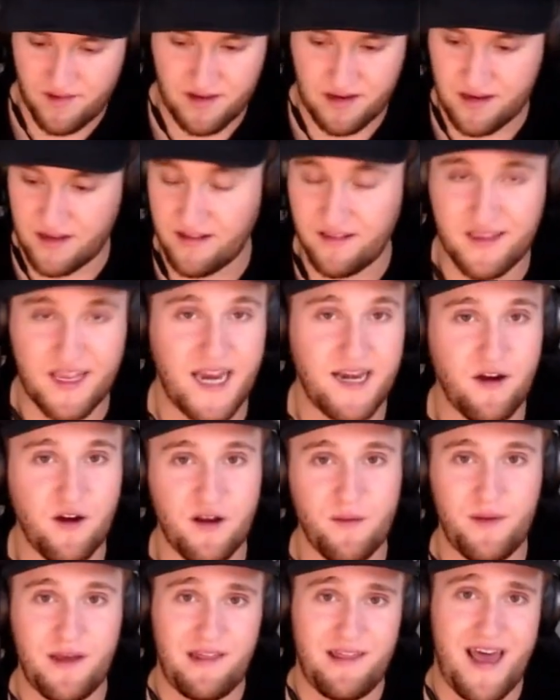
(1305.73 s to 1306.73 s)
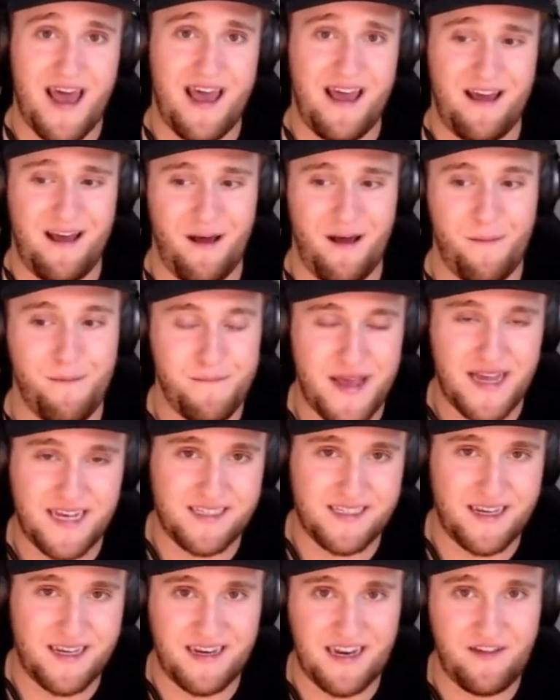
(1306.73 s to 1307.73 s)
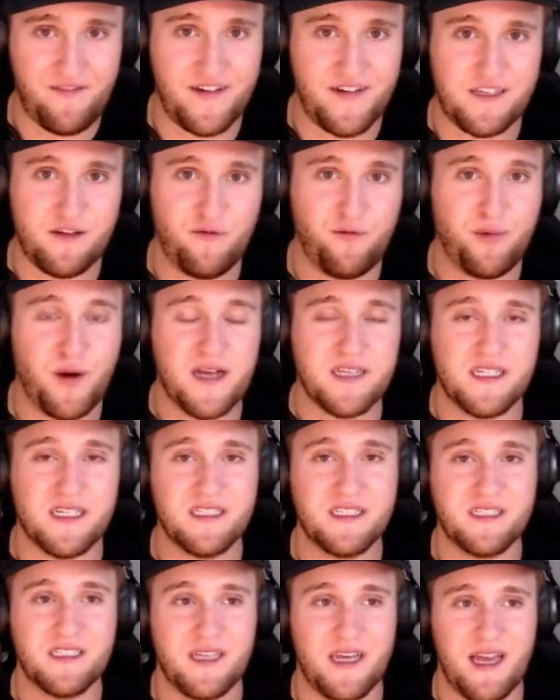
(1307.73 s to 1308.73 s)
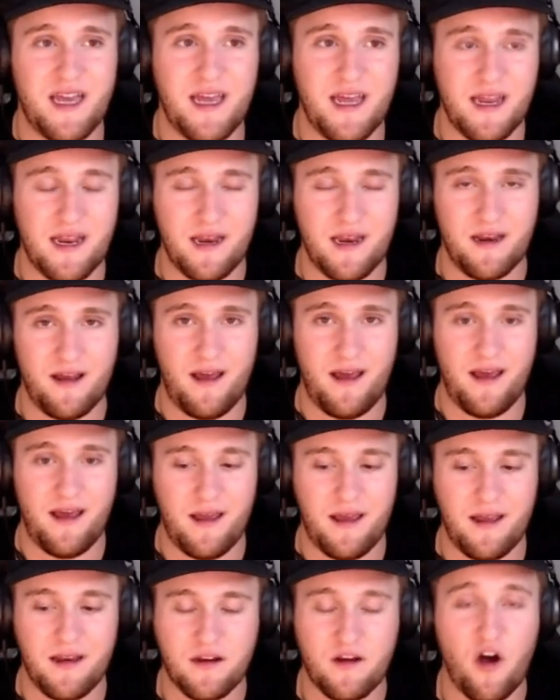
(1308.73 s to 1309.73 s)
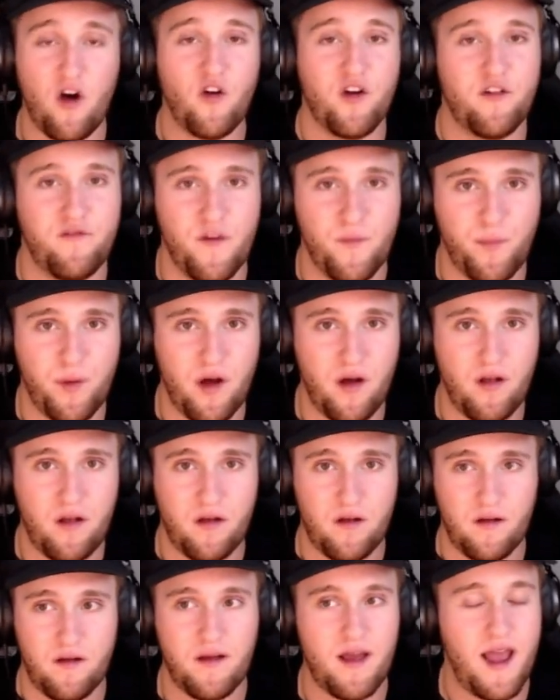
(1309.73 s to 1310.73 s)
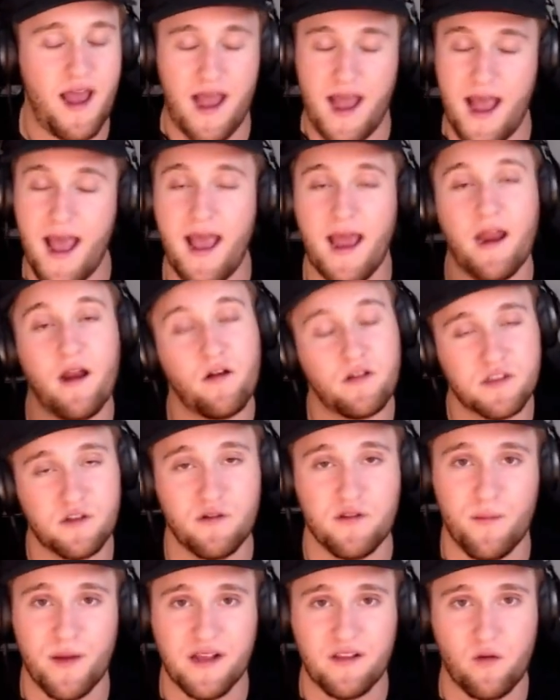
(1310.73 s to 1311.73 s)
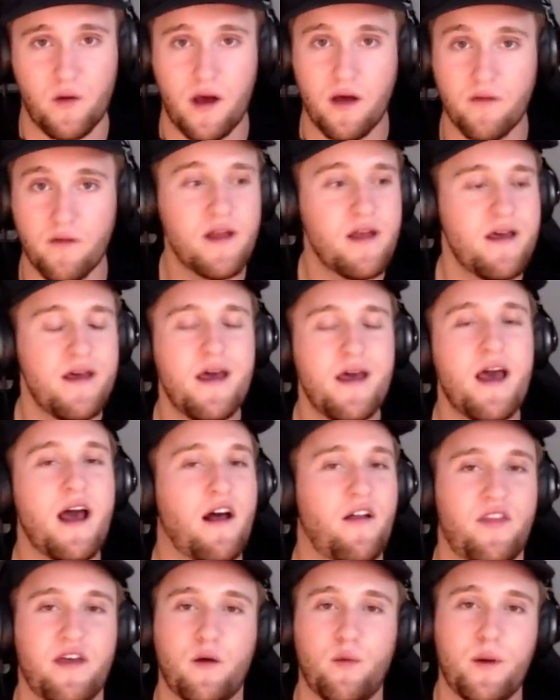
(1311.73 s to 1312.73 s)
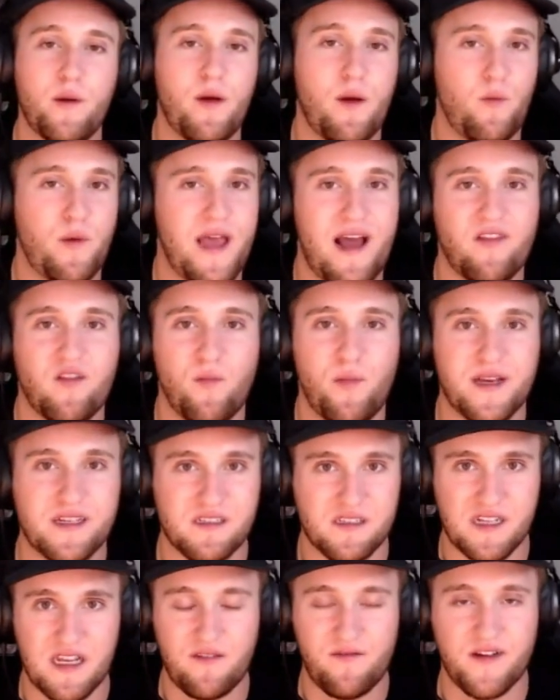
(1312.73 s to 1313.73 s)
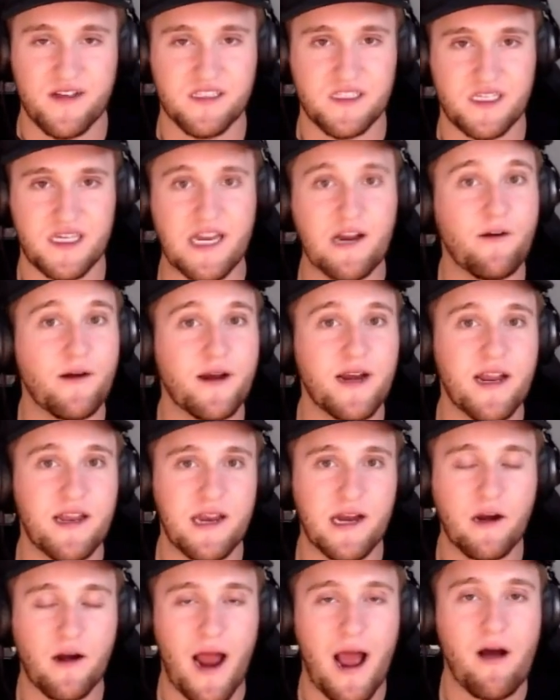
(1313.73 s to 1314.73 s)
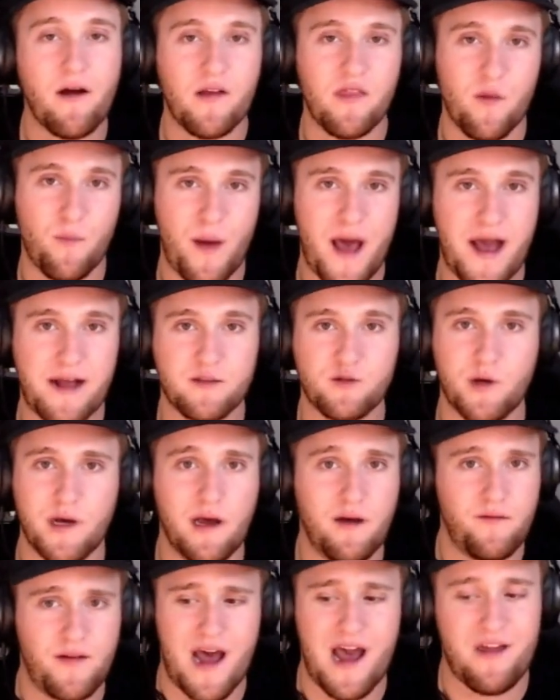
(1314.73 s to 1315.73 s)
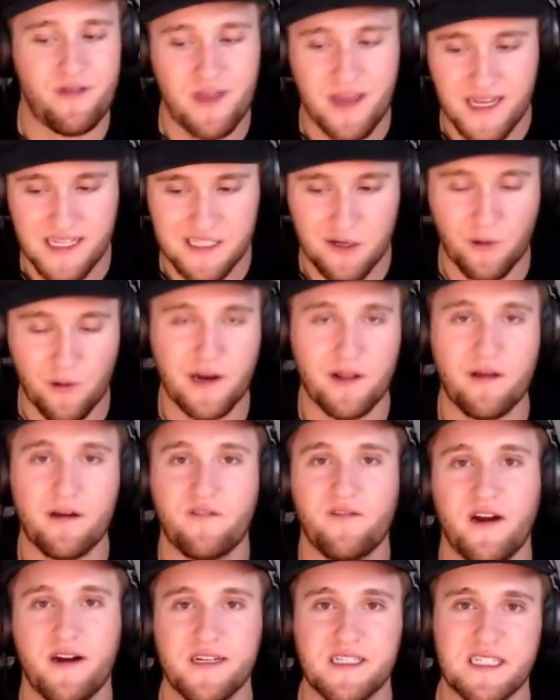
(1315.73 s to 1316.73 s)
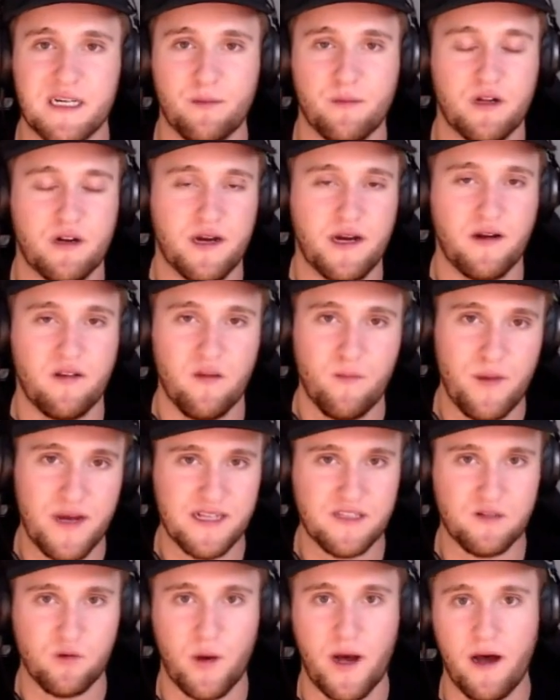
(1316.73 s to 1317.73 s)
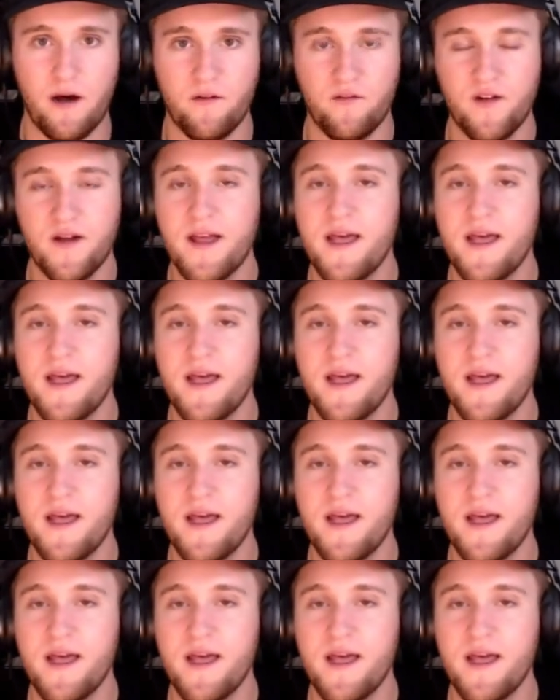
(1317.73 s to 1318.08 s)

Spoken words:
Continue to be that amazing defensive presence in college football and also in the Big 12. I think we had the best defense year in and year out in the Pac-12. I think it's going to look very similar here in the Big 12.